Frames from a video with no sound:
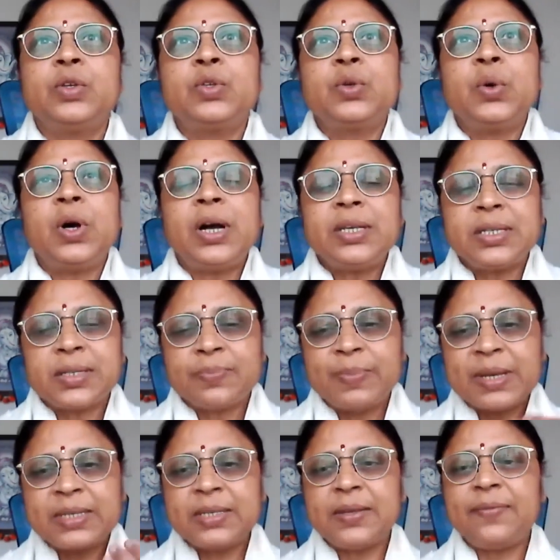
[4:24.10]
So a
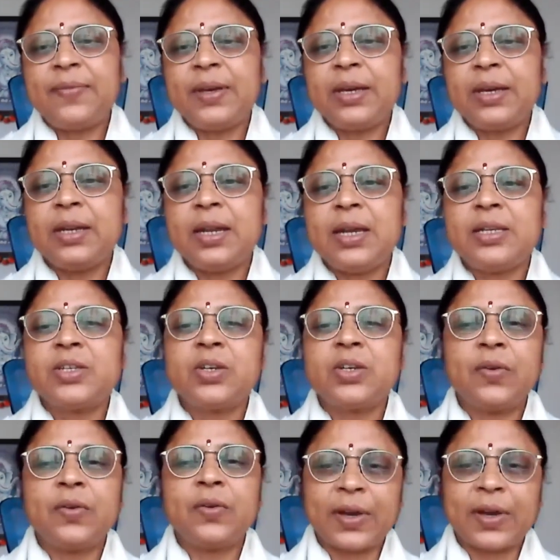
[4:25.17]
specific nature
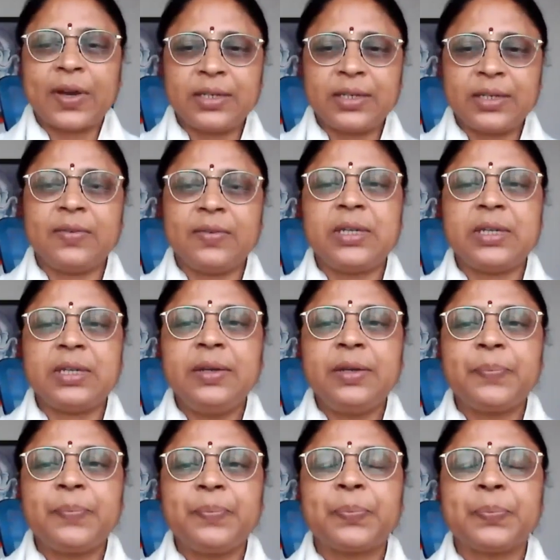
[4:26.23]
of activity
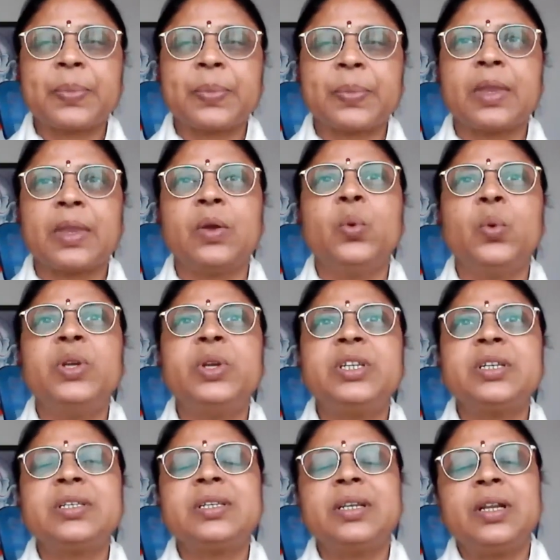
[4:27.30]
which
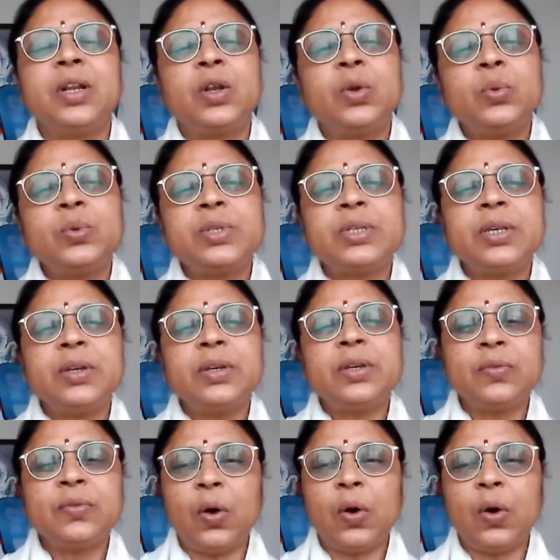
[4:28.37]
is inclusive
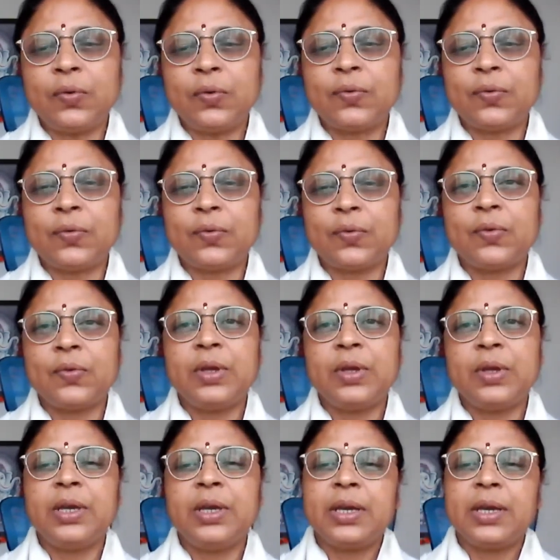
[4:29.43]
of
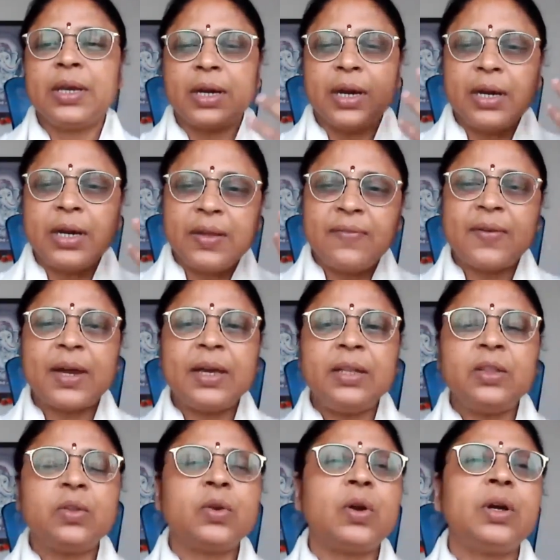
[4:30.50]
a
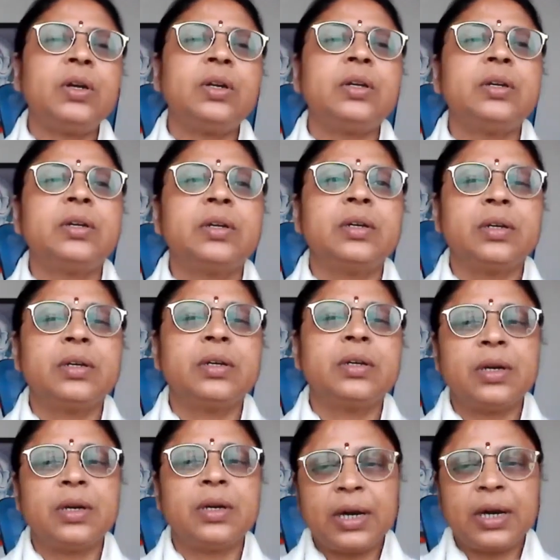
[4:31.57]
divine thought,
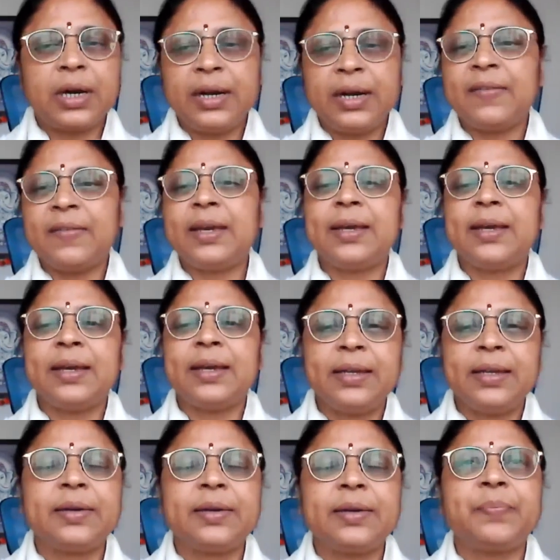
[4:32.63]
a divine
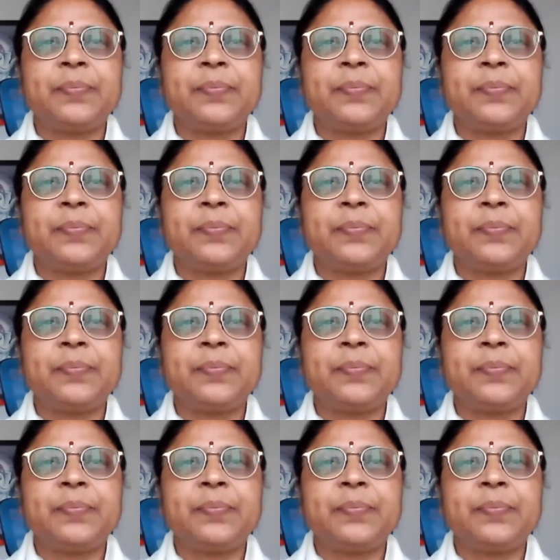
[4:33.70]
idea,